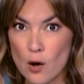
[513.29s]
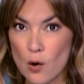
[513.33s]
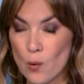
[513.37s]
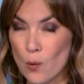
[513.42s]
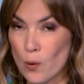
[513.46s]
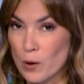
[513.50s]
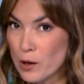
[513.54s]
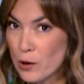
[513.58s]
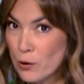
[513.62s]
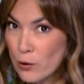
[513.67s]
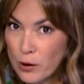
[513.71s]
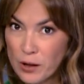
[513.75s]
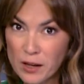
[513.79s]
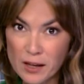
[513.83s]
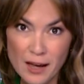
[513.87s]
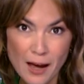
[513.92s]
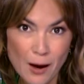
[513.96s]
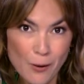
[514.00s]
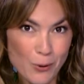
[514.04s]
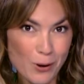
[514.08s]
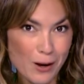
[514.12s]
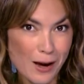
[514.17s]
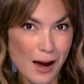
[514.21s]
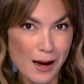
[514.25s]
What are you looking
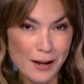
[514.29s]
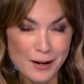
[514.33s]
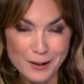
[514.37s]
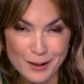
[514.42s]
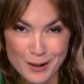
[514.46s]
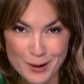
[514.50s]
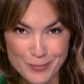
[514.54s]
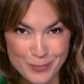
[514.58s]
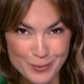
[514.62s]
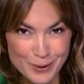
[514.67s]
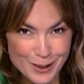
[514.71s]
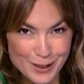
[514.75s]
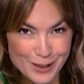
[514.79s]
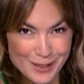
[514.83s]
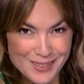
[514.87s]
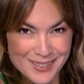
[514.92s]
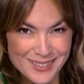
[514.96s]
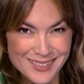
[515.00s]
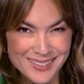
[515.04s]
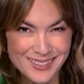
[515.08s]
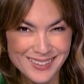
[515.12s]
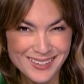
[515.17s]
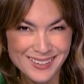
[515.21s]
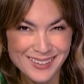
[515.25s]
at? What kind of
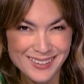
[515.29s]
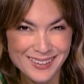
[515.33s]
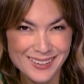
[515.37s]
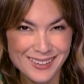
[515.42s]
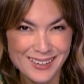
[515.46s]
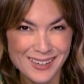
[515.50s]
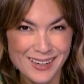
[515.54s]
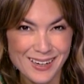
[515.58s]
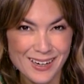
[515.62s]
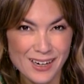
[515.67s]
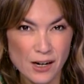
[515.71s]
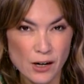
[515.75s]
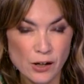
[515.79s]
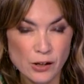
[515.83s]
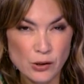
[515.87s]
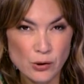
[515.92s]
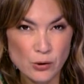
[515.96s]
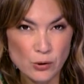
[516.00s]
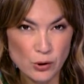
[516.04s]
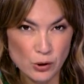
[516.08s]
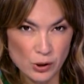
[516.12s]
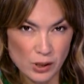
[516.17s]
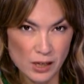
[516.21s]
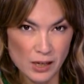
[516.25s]
companies are you
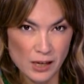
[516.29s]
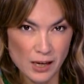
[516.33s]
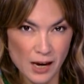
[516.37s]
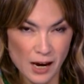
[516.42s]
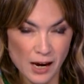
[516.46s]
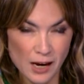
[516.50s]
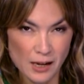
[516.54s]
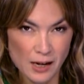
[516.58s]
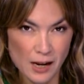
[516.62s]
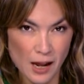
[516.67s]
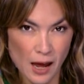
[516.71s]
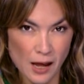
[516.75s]
looking at?